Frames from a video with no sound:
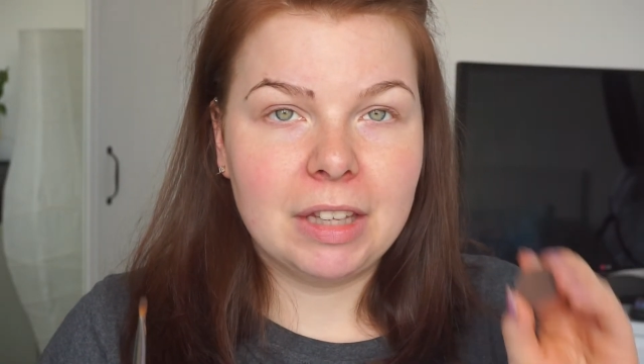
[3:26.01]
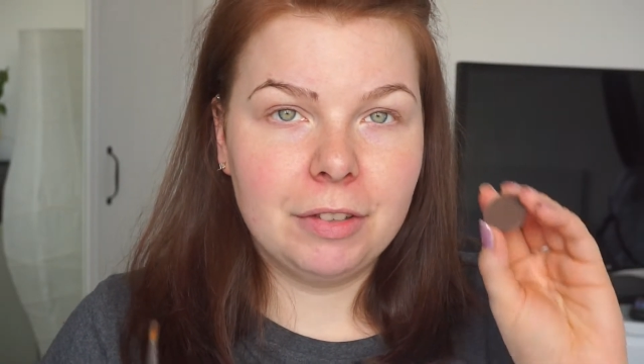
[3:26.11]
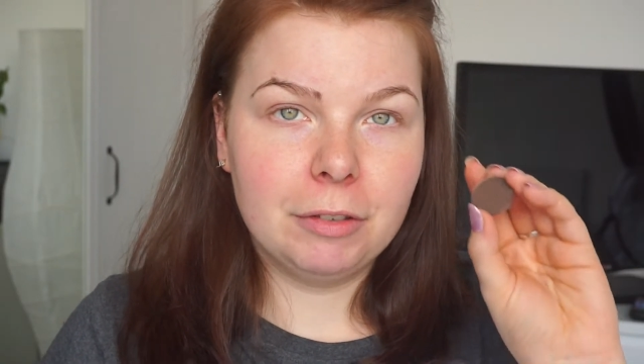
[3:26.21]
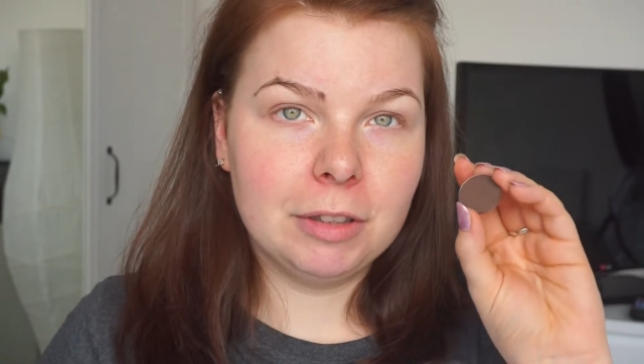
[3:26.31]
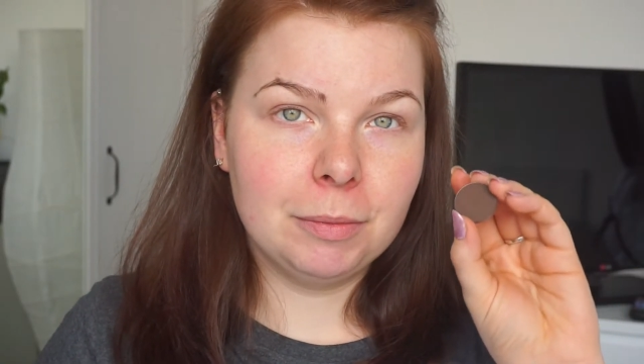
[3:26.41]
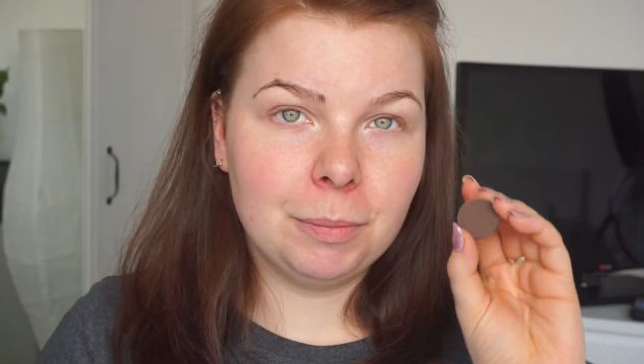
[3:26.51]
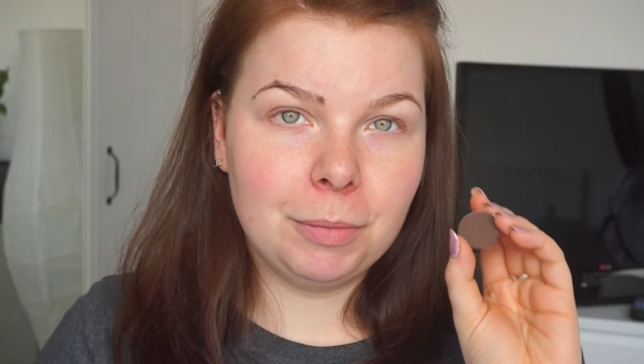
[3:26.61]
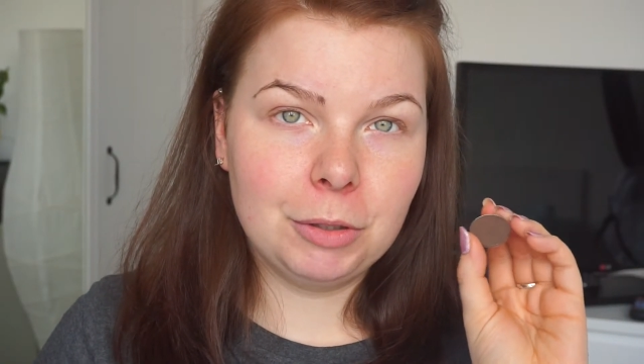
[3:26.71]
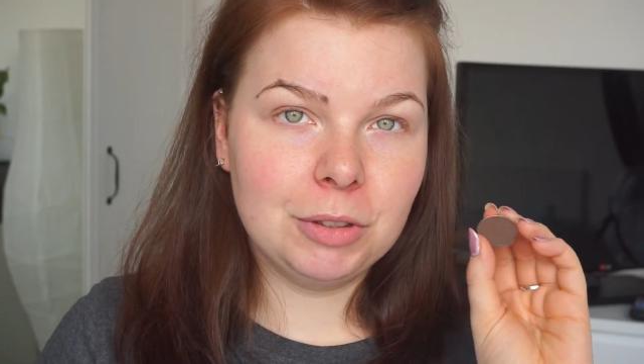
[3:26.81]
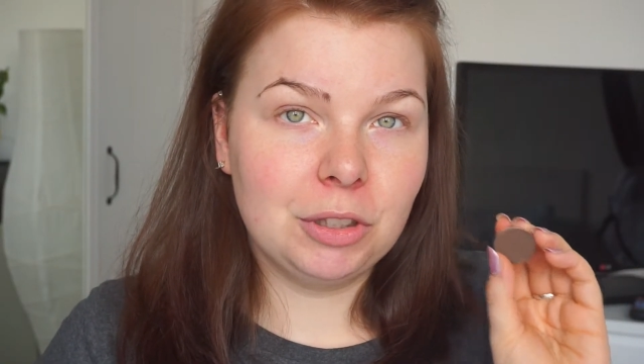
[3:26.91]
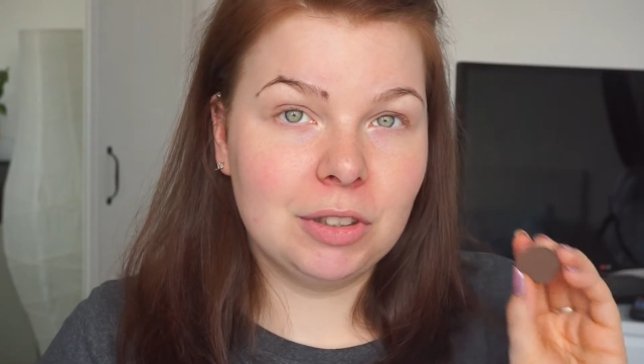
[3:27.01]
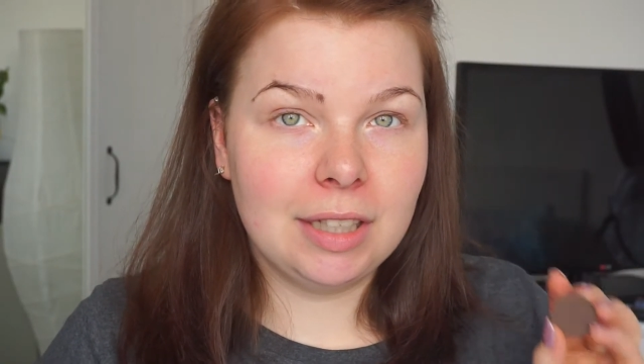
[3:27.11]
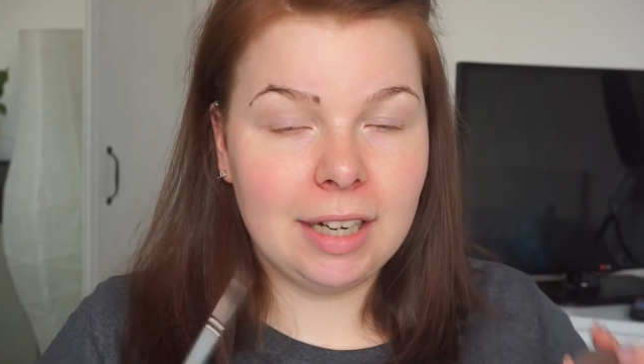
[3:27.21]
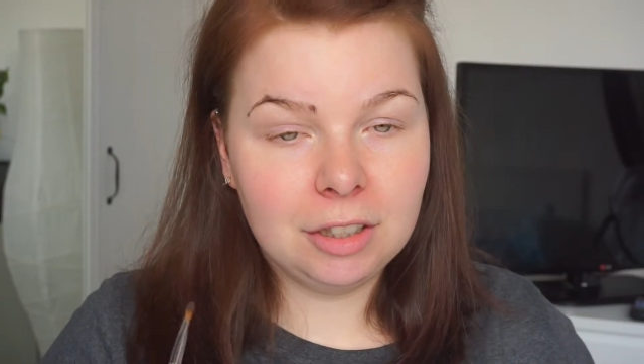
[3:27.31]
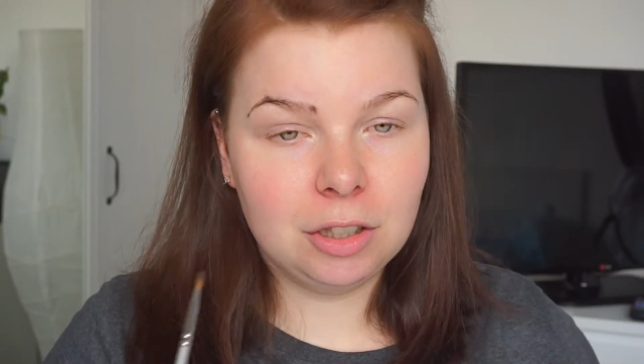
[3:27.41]
if you will use just
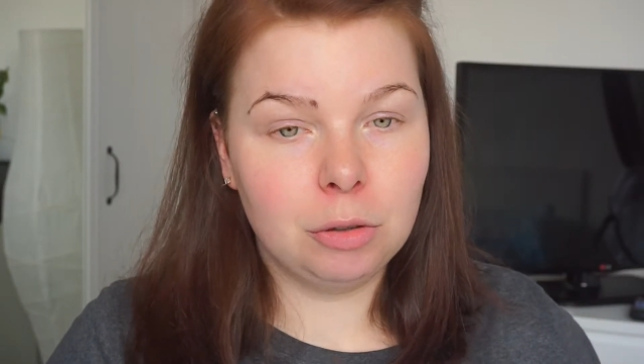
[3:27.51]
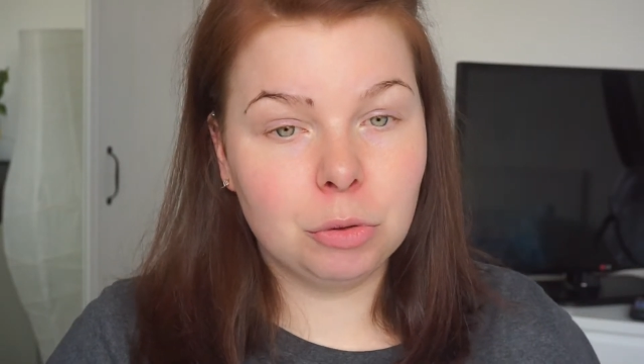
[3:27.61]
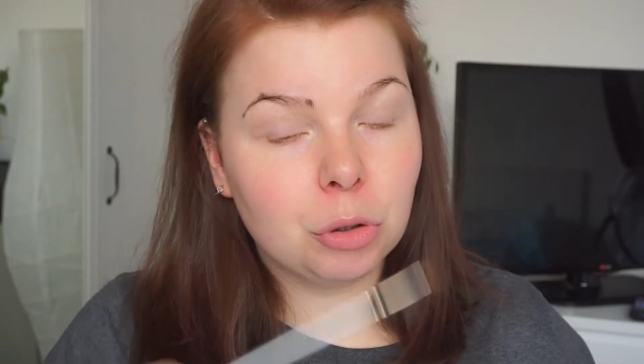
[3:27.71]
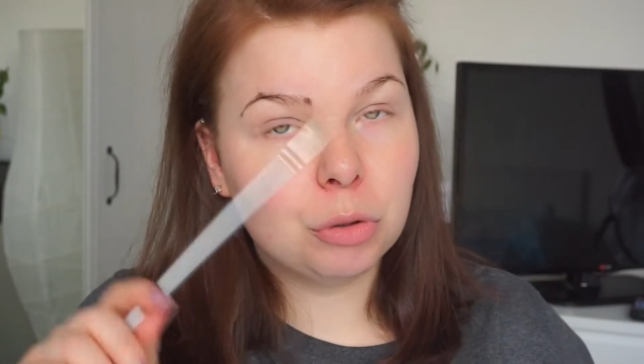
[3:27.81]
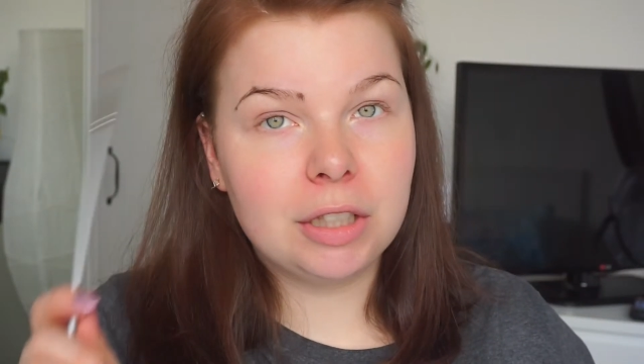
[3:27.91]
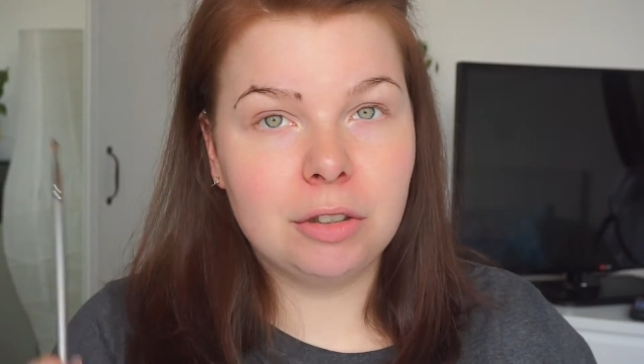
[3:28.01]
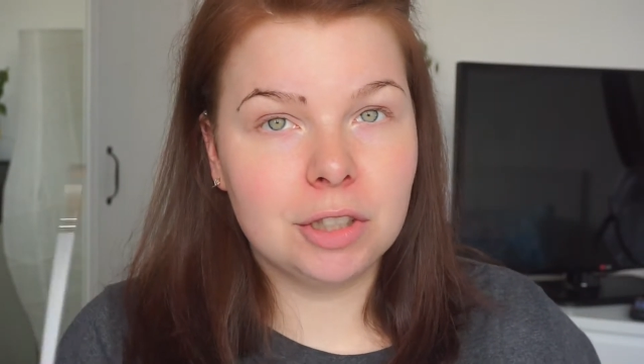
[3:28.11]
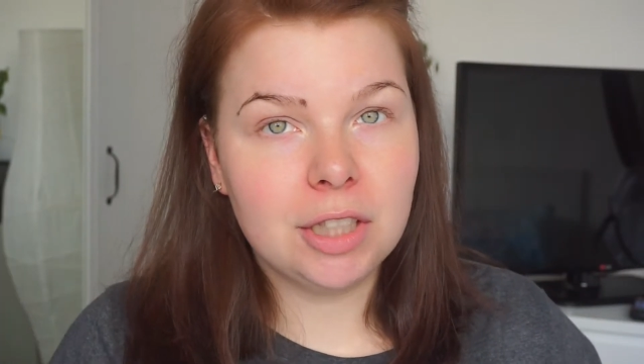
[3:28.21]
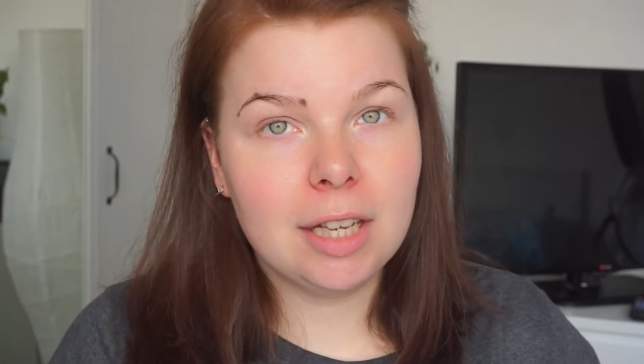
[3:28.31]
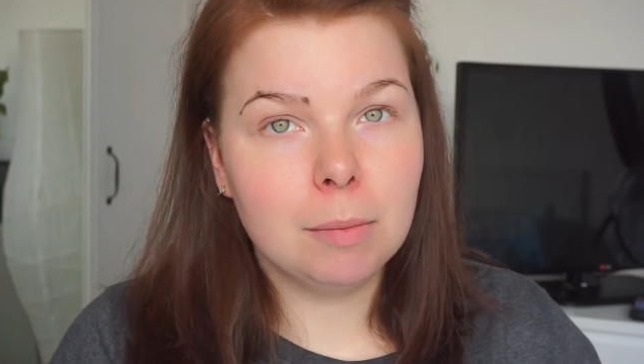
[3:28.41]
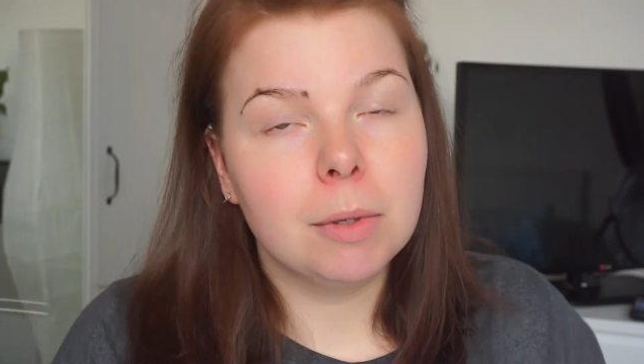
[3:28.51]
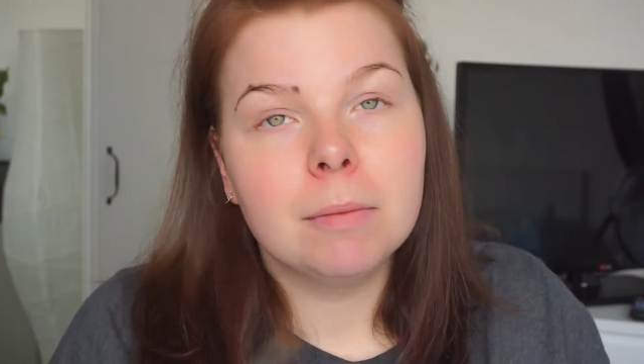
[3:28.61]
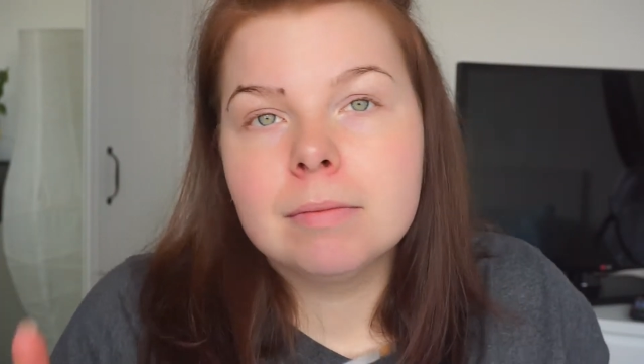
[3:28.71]
the eyeshadow to create your shape,